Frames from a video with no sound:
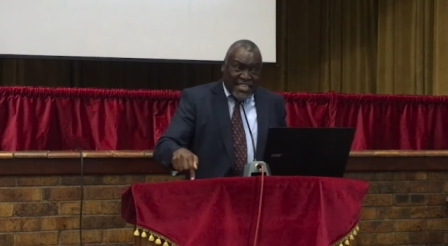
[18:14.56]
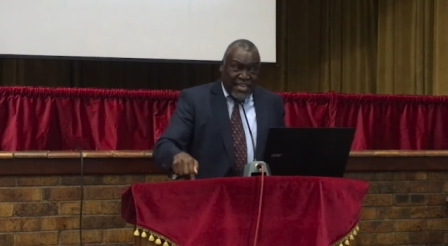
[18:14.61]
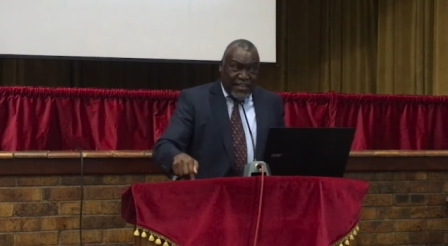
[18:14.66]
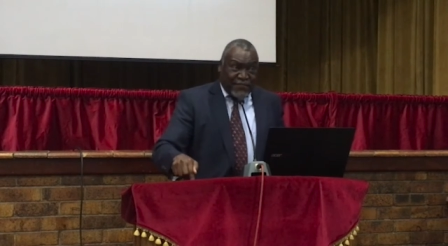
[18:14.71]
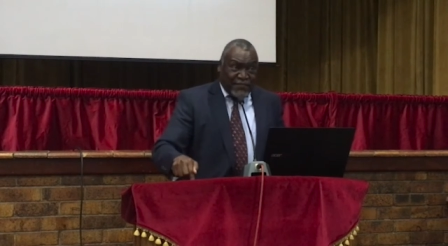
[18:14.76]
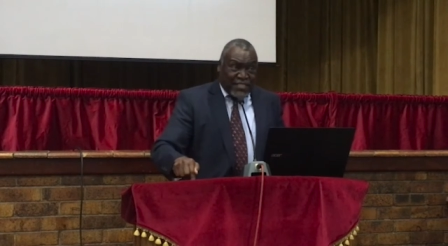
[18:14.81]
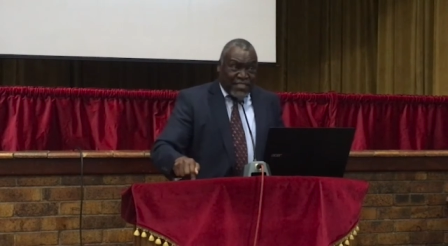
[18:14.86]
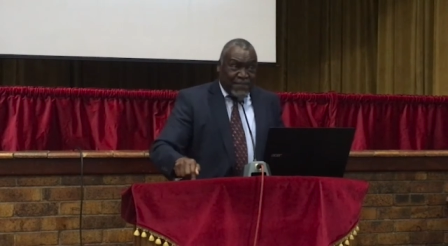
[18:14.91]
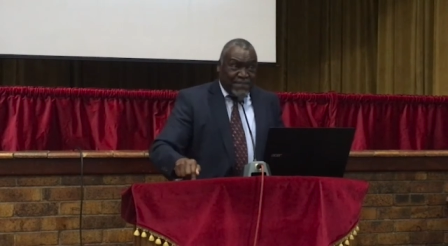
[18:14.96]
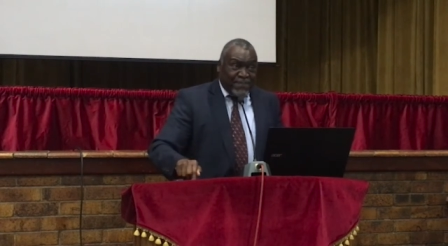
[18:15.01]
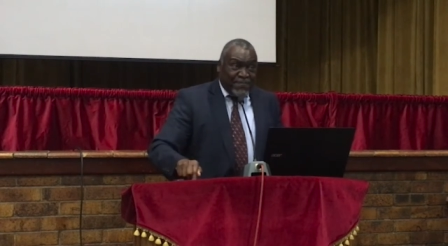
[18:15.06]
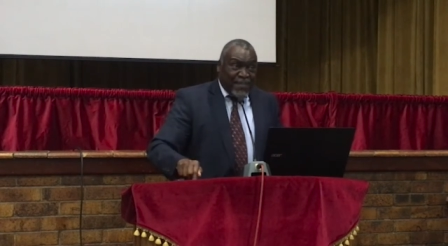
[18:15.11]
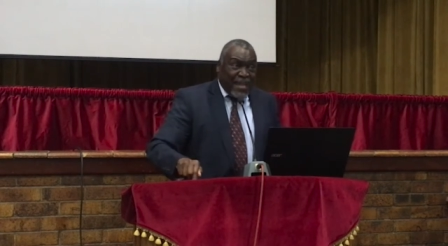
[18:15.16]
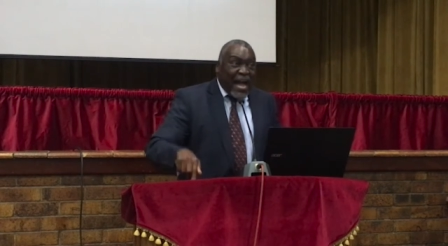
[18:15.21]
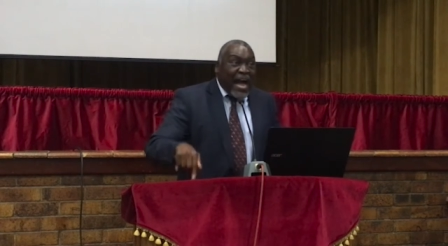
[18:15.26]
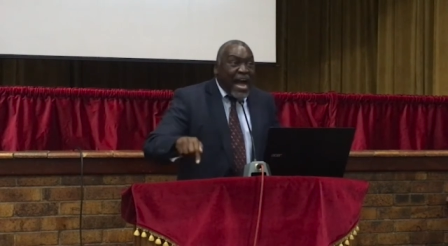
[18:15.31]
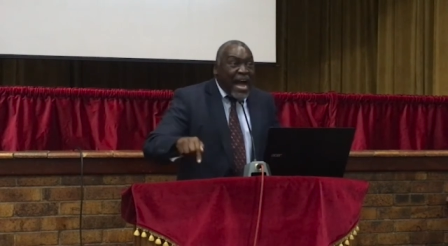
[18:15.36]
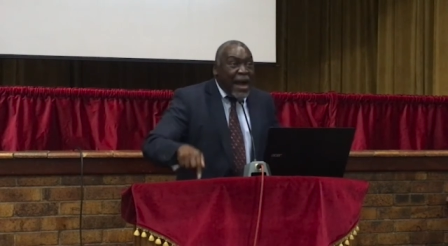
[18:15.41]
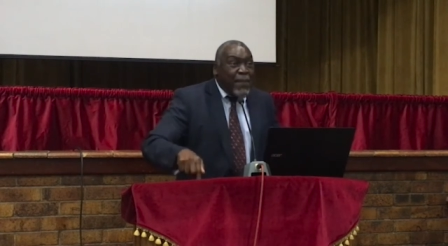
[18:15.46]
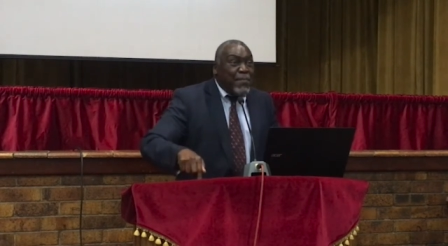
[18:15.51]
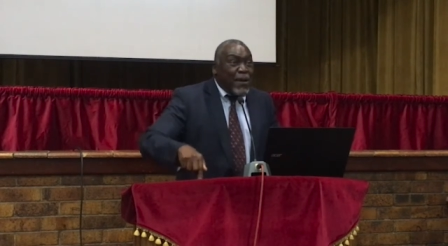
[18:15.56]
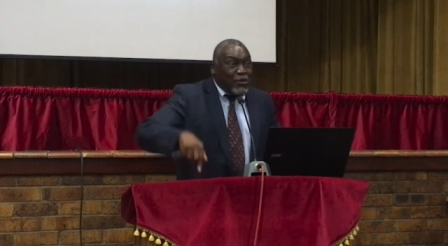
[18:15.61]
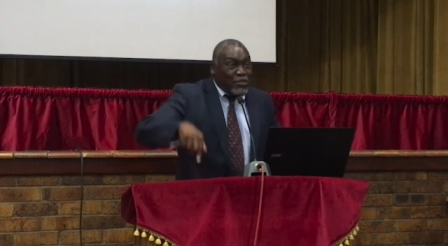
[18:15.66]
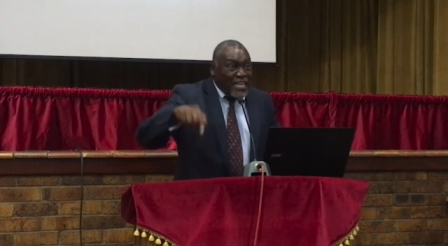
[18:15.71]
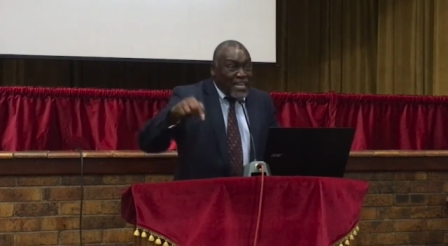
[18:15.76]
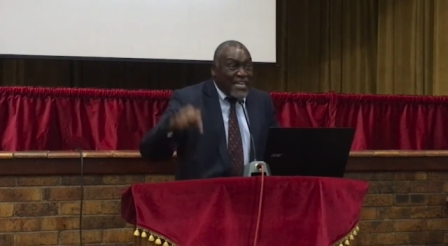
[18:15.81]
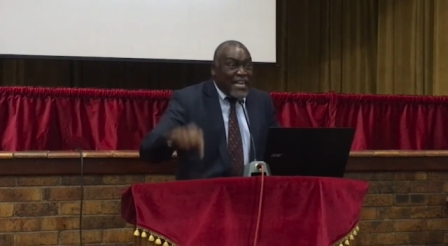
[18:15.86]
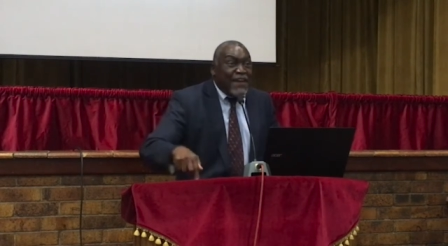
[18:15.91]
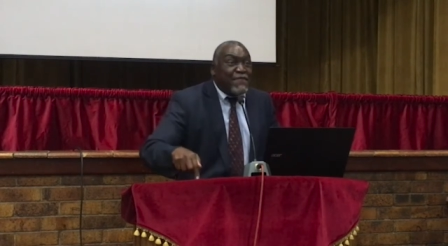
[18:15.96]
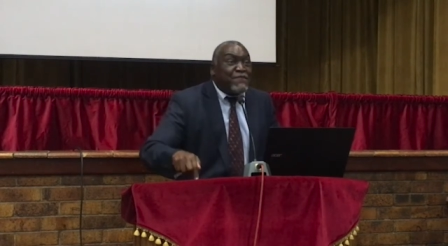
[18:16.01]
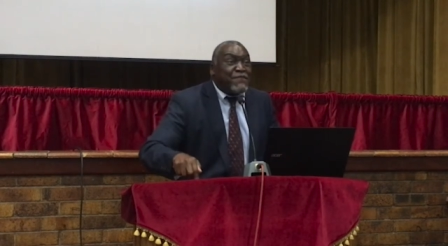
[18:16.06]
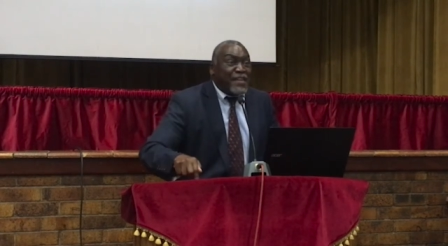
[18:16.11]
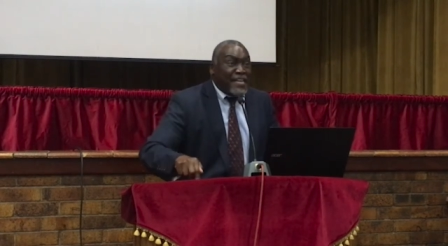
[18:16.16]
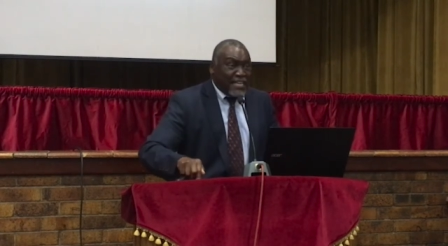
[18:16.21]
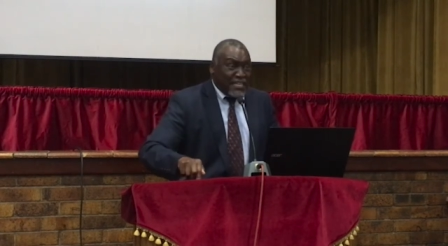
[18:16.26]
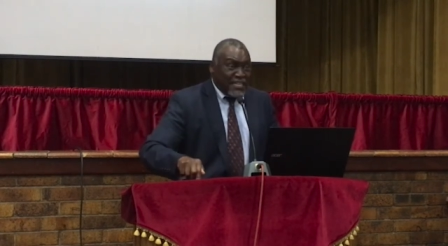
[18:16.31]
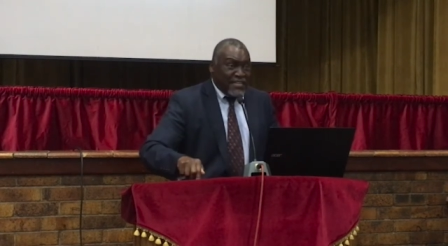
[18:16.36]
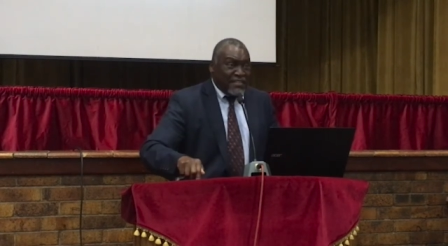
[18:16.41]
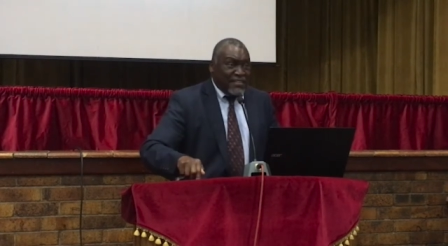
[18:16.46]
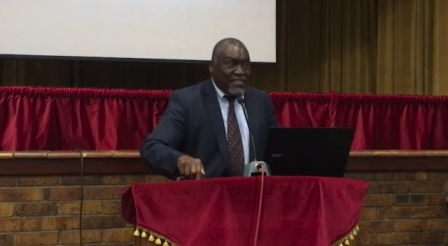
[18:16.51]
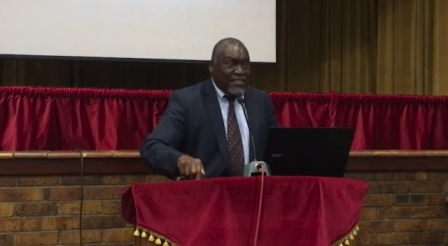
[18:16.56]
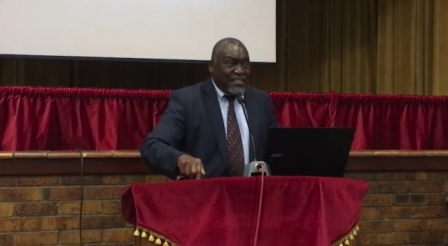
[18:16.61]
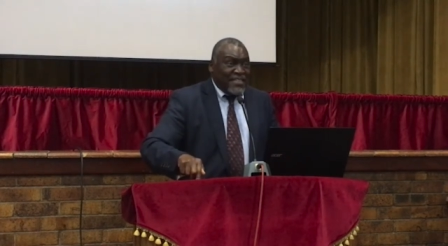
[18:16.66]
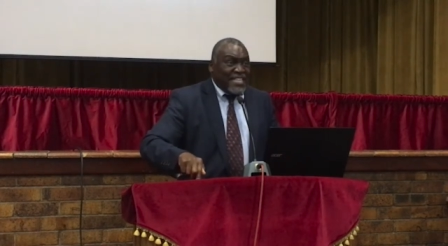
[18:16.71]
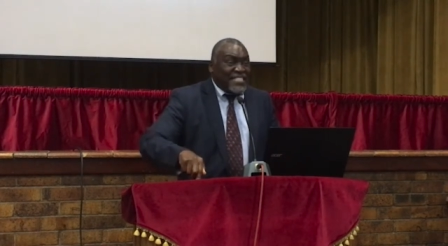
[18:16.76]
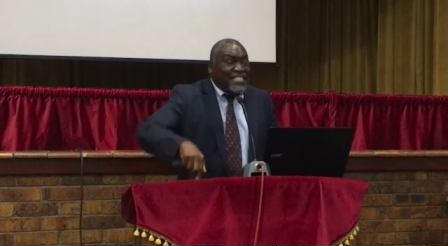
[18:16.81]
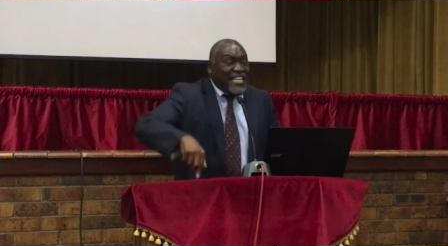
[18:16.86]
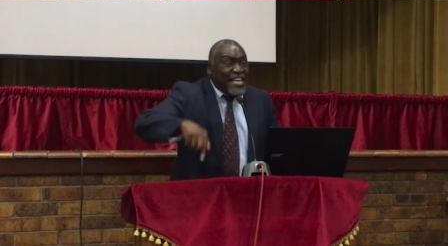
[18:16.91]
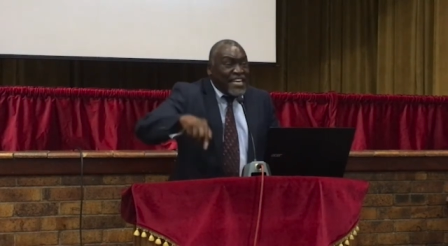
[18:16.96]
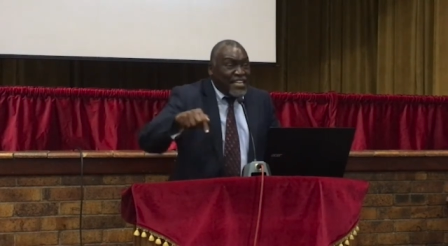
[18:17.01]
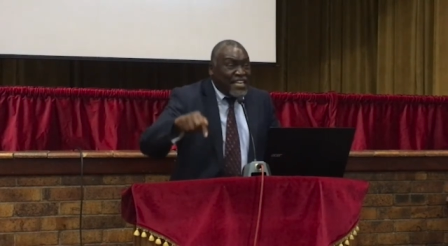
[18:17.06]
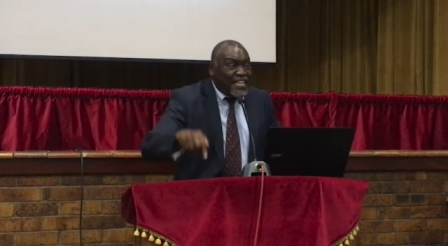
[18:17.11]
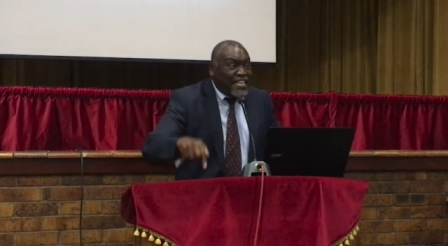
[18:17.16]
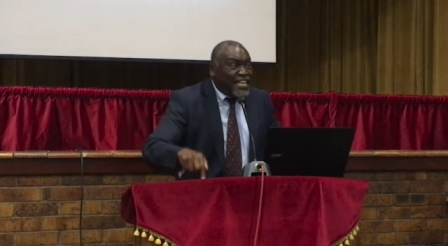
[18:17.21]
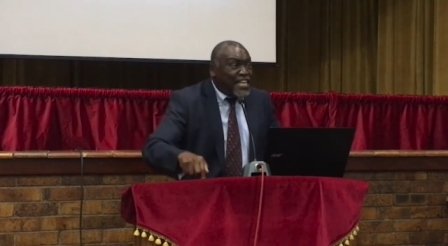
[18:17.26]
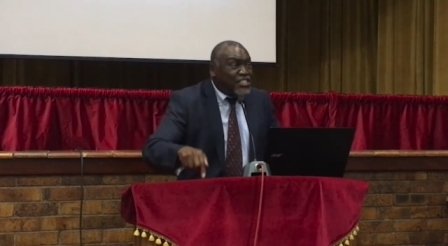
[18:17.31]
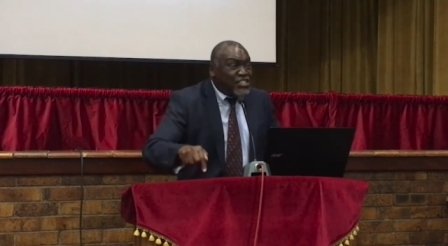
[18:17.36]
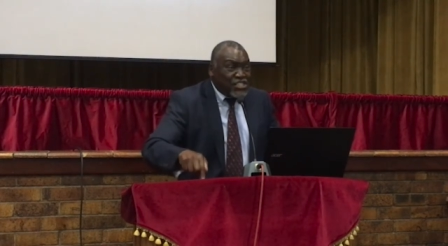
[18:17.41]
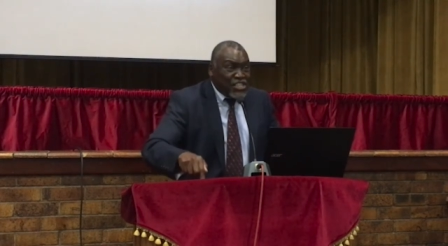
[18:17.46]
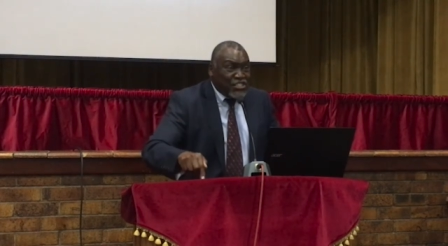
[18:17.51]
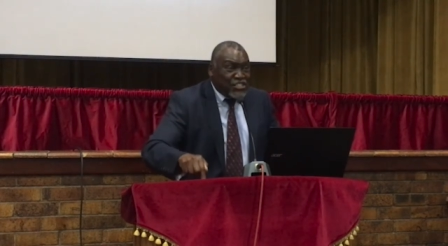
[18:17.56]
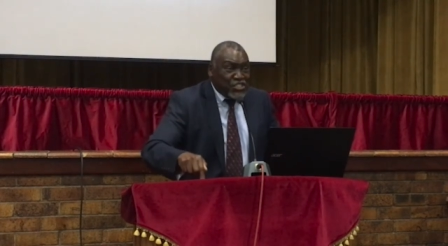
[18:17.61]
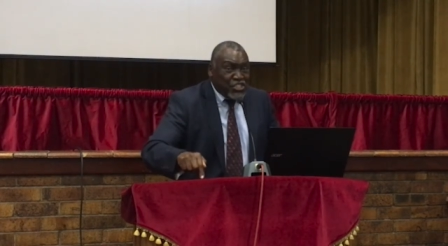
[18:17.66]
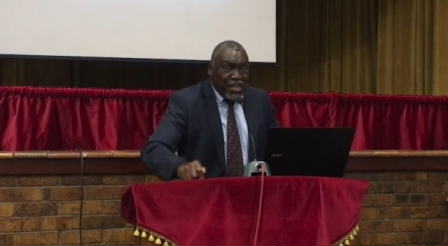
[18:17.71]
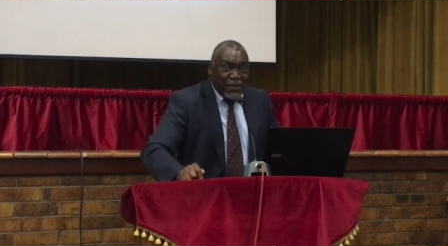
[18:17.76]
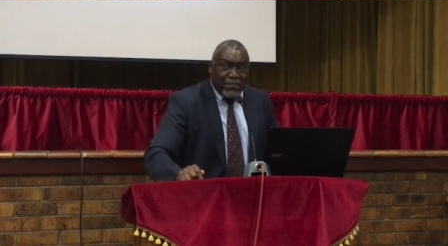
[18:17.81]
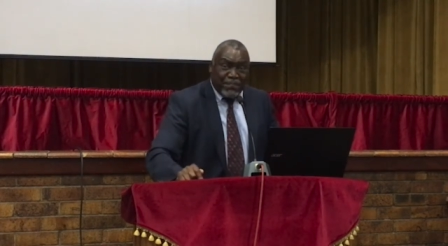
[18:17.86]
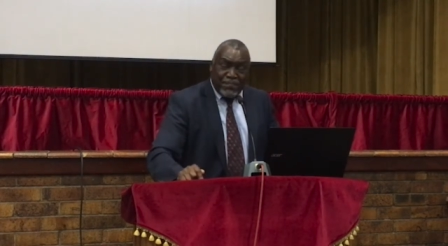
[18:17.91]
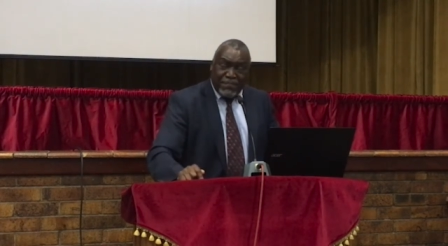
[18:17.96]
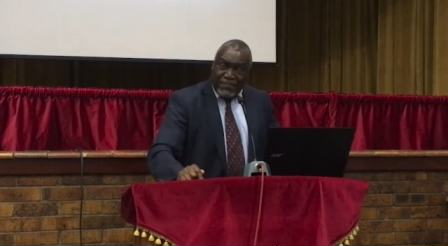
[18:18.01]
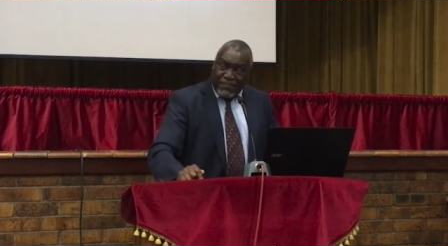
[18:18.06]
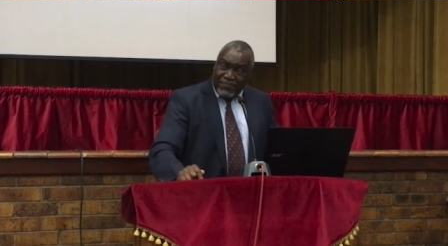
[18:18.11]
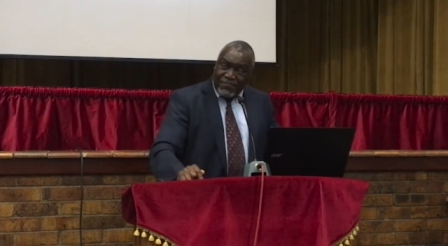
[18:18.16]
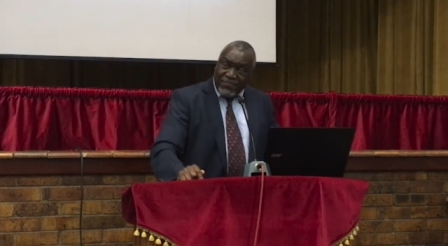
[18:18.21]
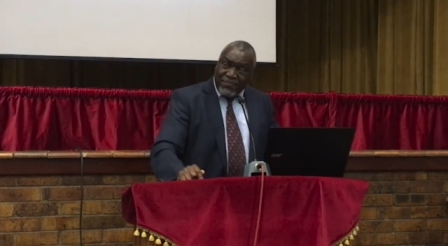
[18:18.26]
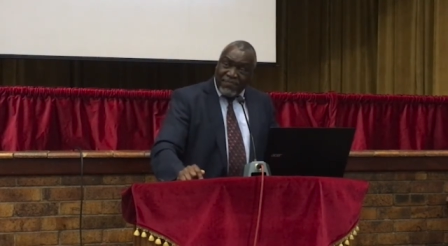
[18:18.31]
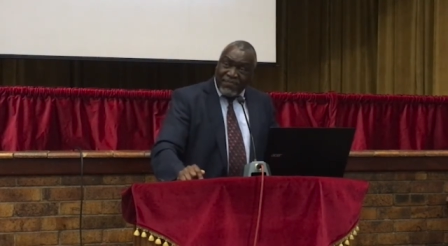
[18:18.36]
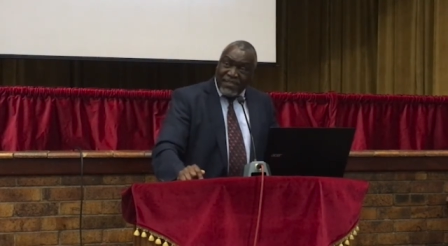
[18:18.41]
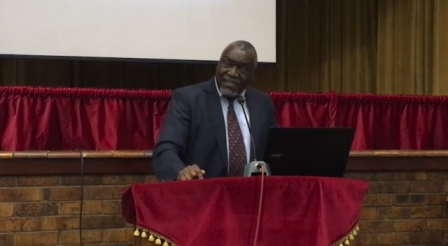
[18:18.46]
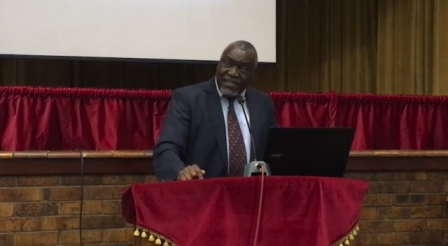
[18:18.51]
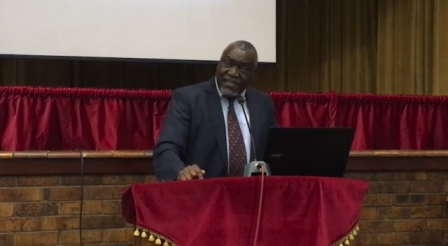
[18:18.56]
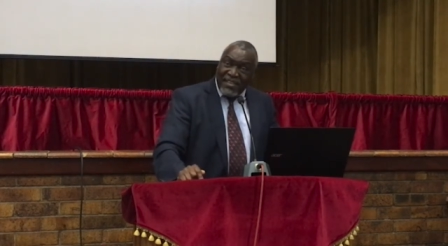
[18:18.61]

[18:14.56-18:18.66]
gives, are about loving. That's a relationship.